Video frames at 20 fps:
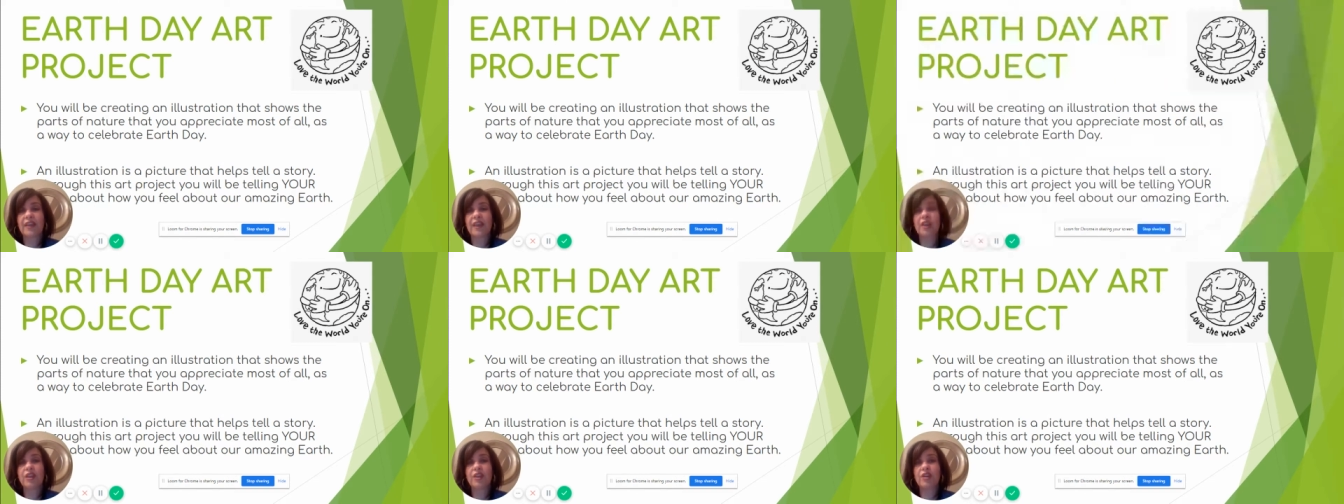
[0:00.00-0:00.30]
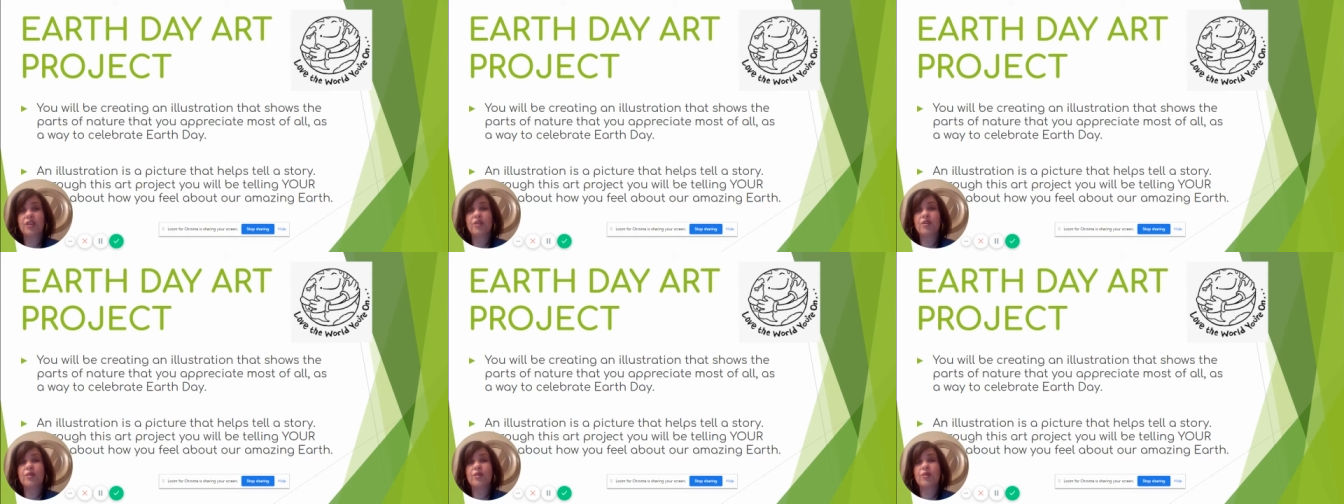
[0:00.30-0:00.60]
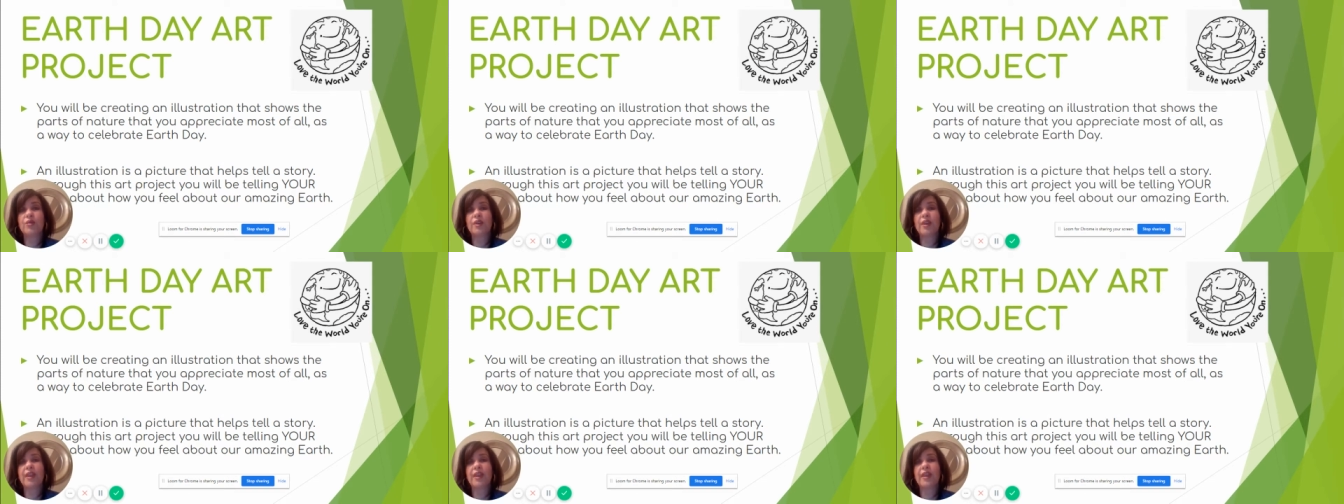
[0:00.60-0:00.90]
that
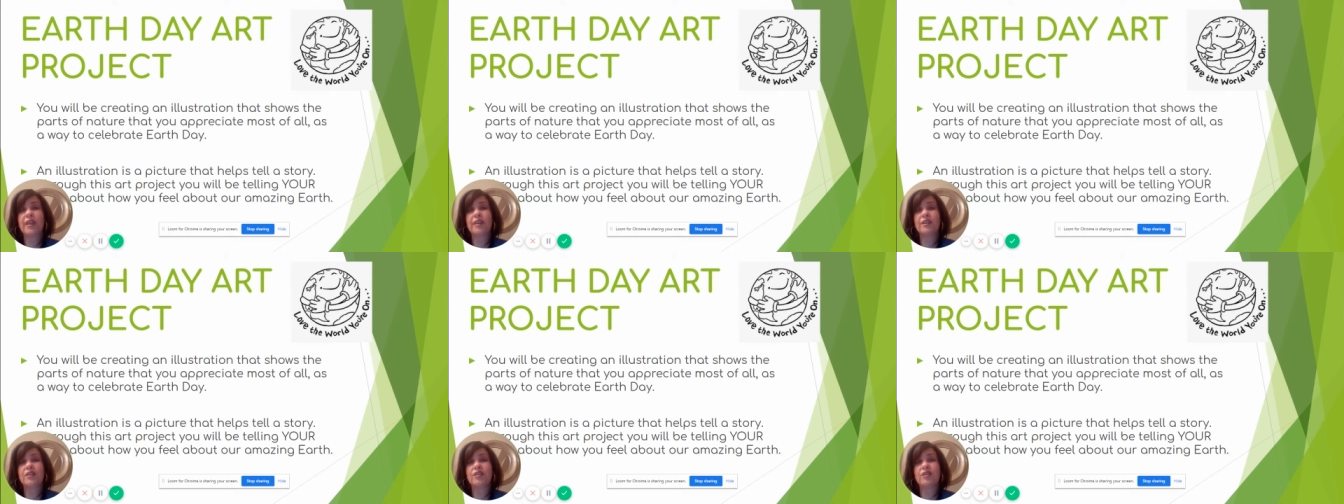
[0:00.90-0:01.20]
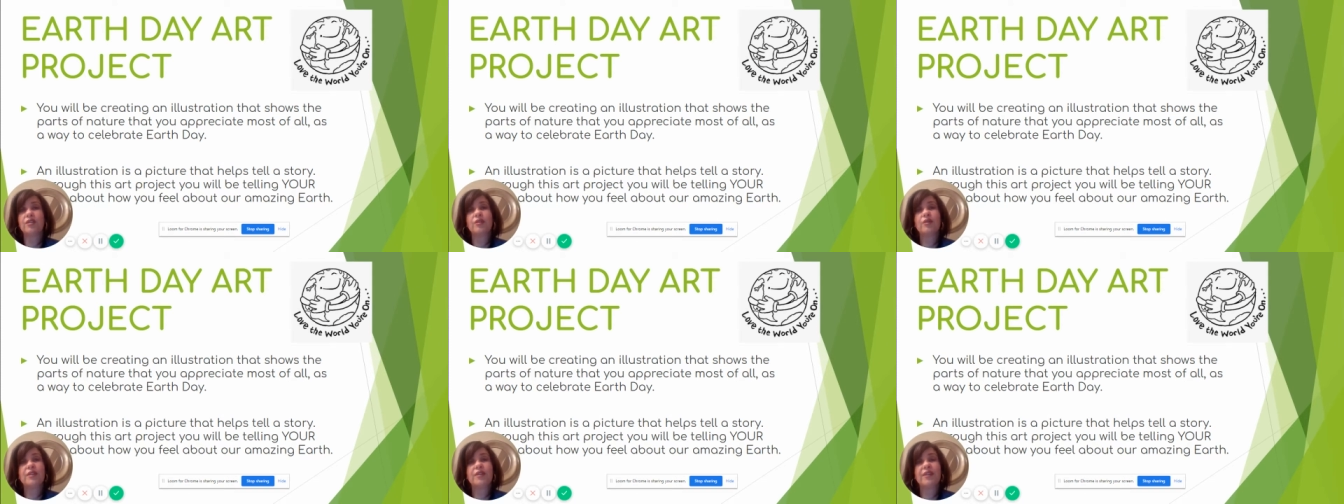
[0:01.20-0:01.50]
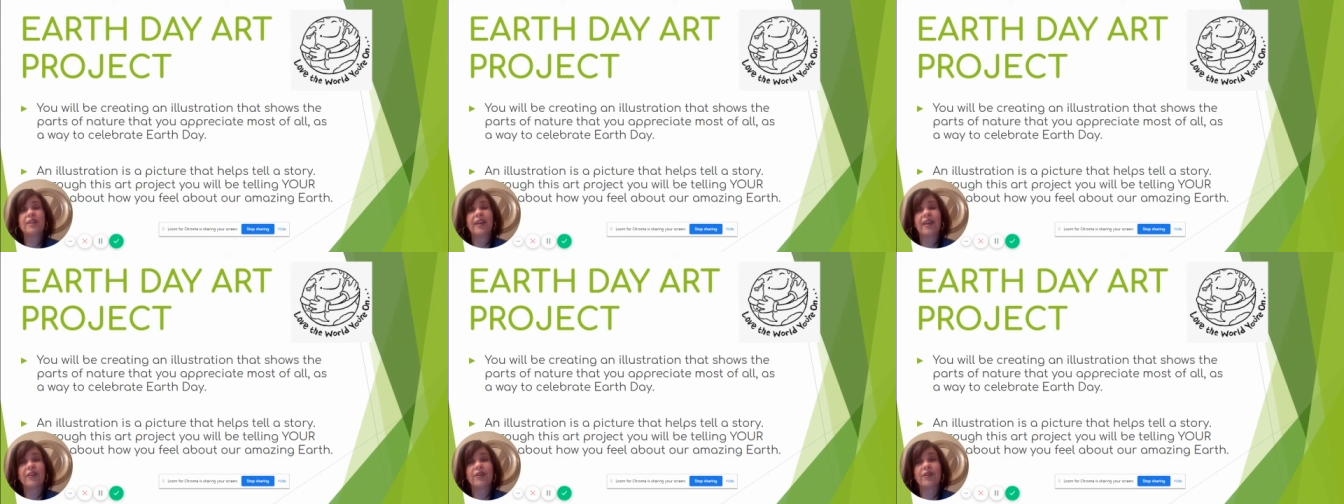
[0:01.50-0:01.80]
you can do
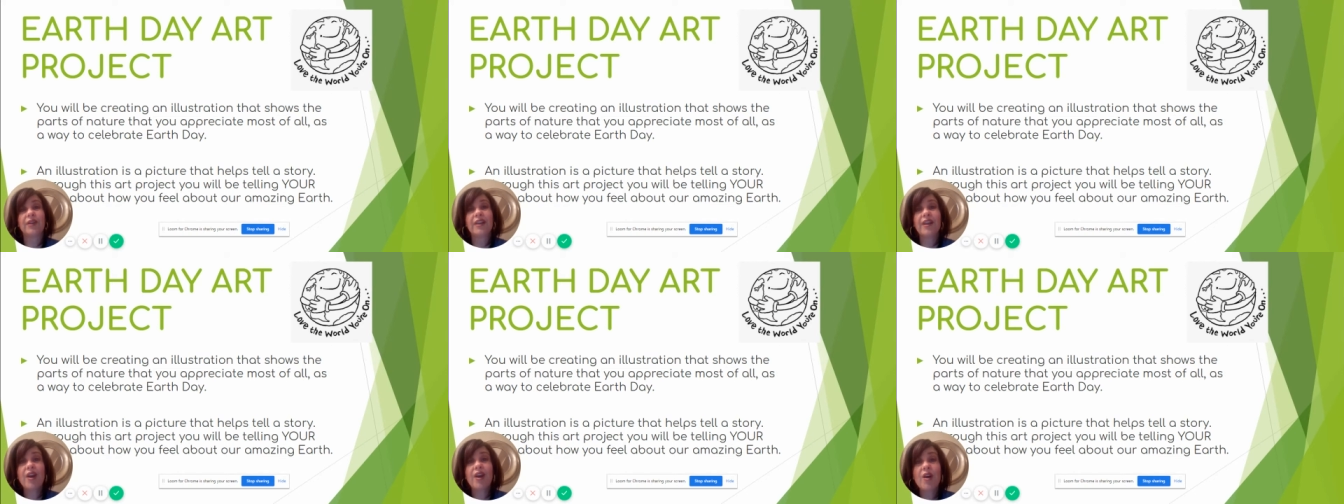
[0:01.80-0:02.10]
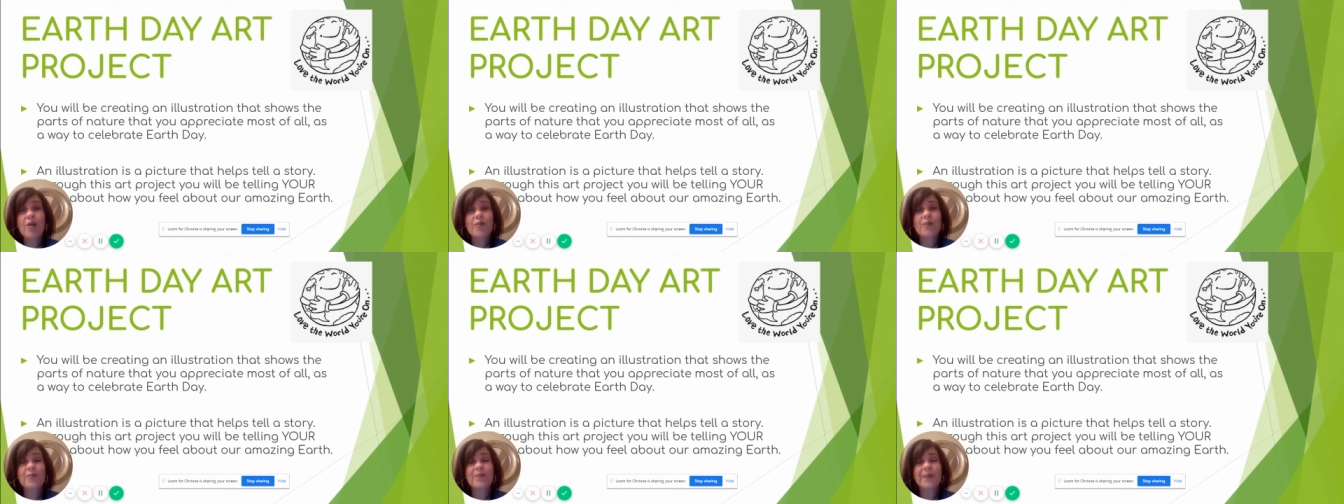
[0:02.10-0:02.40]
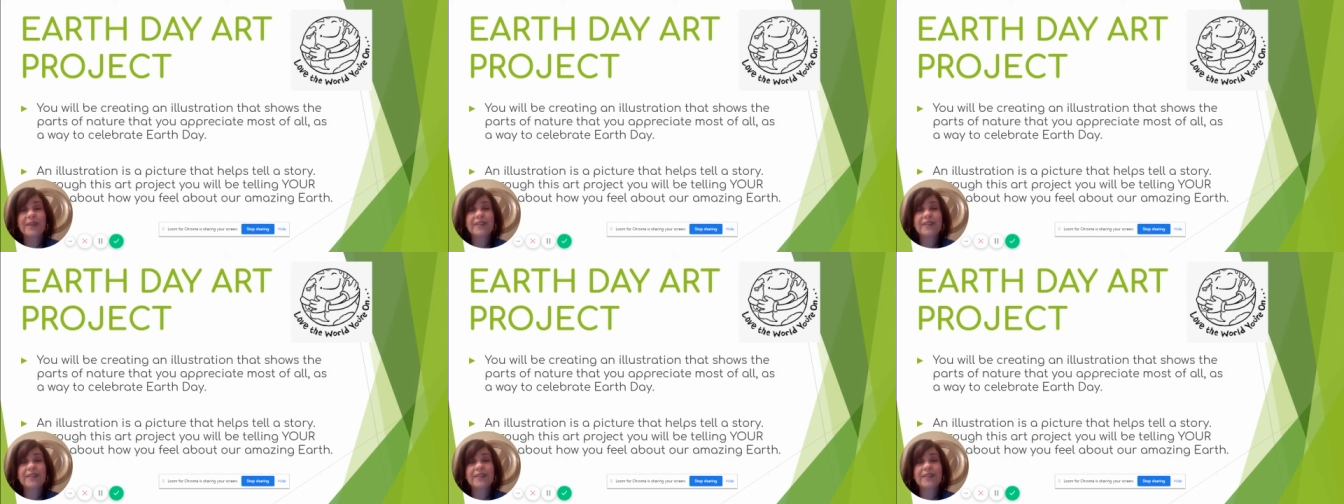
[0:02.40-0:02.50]
together at home.